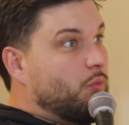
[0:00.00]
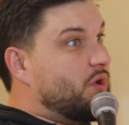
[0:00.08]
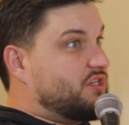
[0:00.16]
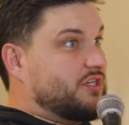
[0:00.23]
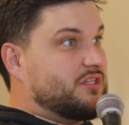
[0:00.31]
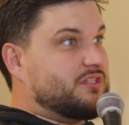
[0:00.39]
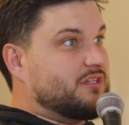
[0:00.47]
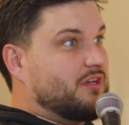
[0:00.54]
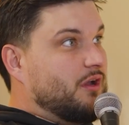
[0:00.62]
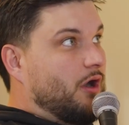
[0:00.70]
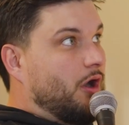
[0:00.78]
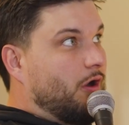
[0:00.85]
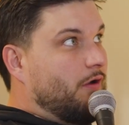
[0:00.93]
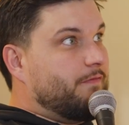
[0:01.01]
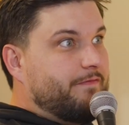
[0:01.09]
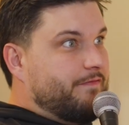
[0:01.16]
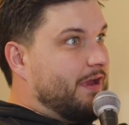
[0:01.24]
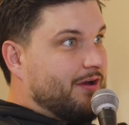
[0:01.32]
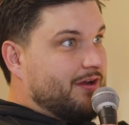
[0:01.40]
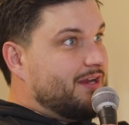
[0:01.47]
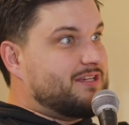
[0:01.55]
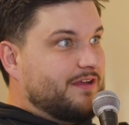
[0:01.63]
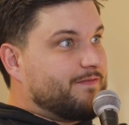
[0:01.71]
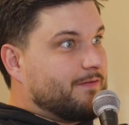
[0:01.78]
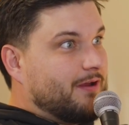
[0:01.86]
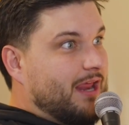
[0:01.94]
Which is all very
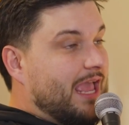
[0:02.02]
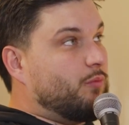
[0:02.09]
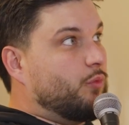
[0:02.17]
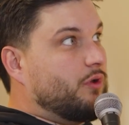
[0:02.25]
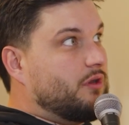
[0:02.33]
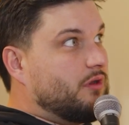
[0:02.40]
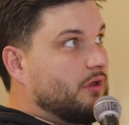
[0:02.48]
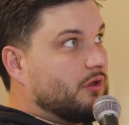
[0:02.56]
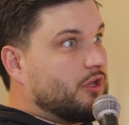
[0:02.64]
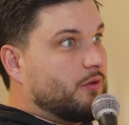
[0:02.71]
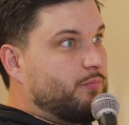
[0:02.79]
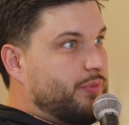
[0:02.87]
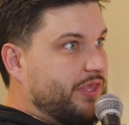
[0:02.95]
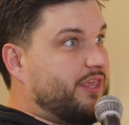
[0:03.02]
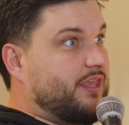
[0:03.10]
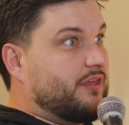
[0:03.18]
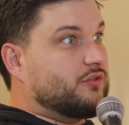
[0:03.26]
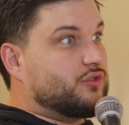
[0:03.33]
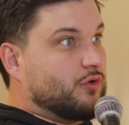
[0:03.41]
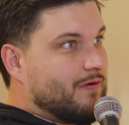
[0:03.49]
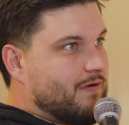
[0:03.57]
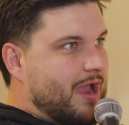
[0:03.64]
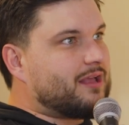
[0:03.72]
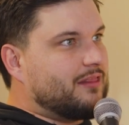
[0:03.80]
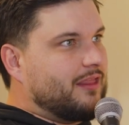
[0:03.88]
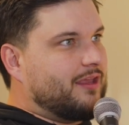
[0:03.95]
different and would compete
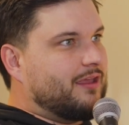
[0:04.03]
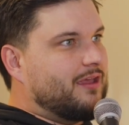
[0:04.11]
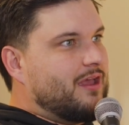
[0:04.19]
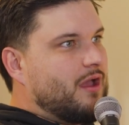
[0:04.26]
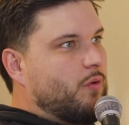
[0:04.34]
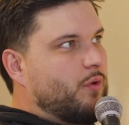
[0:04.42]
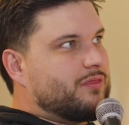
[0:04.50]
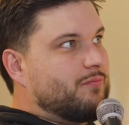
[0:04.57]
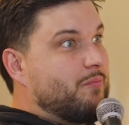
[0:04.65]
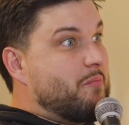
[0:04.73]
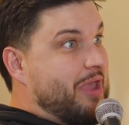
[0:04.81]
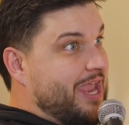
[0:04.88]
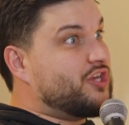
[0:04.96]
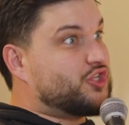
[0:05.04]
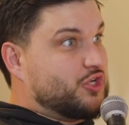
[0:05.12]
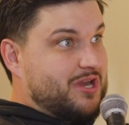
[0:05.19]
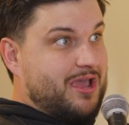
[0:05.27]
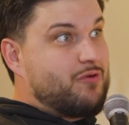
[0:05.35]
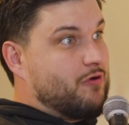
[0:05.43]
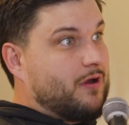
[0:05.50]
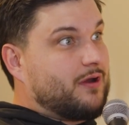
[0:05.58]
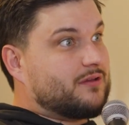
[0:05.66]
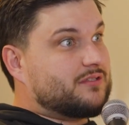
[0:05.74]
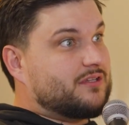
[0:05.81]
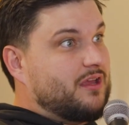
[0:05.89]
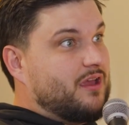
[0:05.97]
directly with major
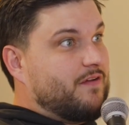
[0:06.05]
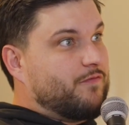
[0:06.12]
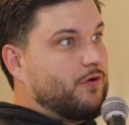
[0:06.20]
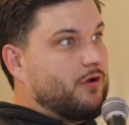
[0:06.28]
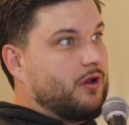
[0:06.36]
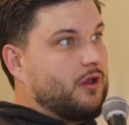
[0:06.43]
networks for